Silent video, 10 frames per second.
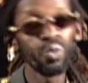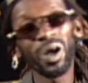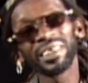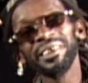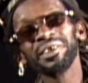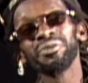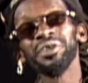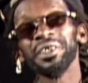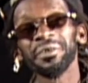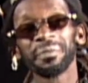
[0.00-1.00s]
What he
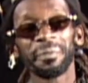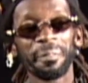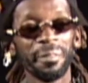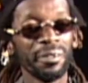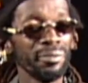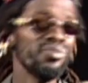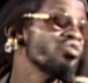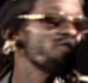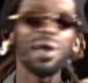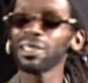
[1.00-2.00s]
created,
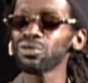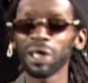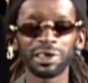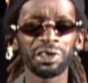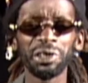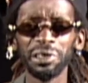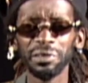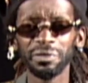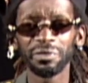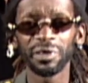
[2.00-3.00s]
no man could
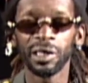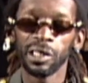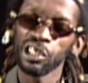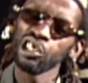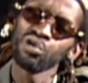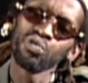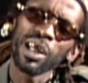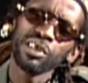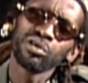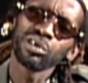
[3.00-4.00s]
achieve. His
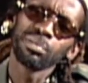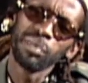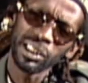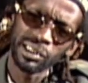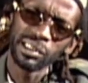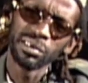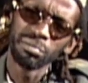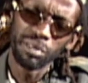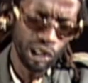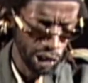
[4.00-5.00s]
righteous
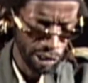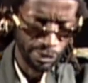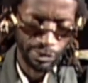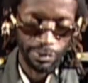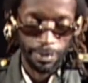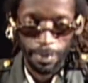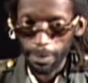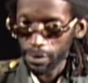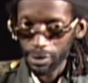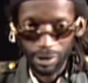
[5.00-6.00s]
blessing, believe,
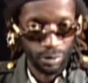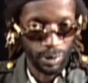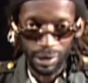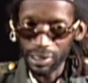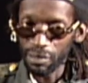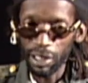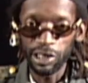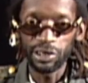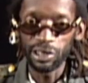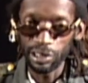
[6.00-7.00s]
it will never
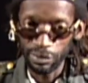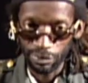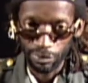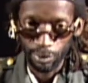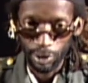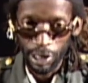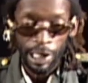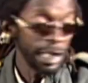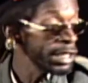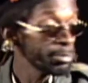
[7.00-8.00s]
deceive.
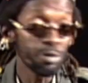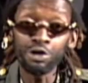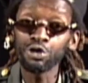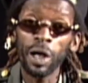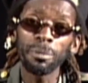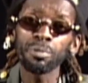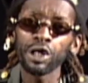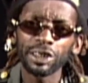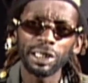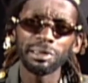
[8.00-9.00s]
His spiritual
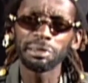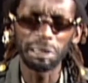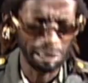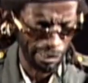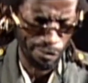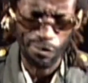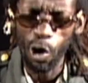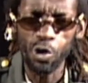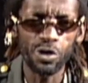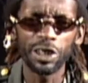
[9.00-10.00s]
presence is a
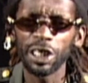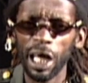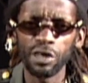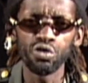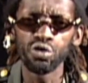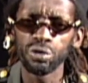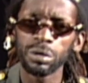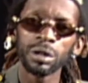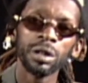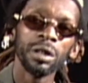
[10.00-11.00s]
fountain of youth.
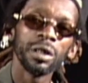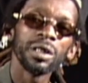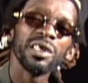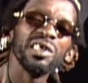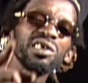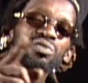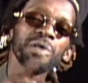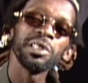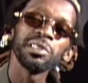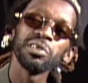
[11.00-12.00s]
His
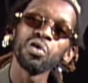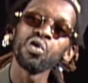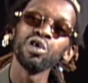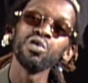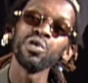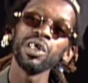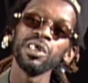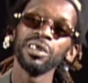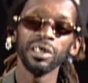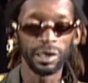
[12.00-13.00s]
way is the only
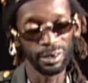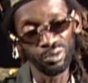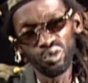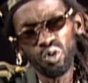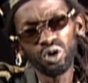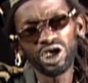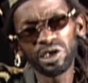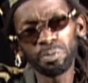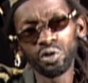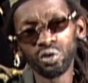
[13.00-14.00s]
way, no
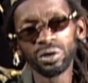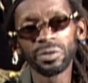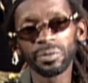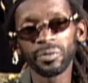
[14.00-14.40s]
dispute.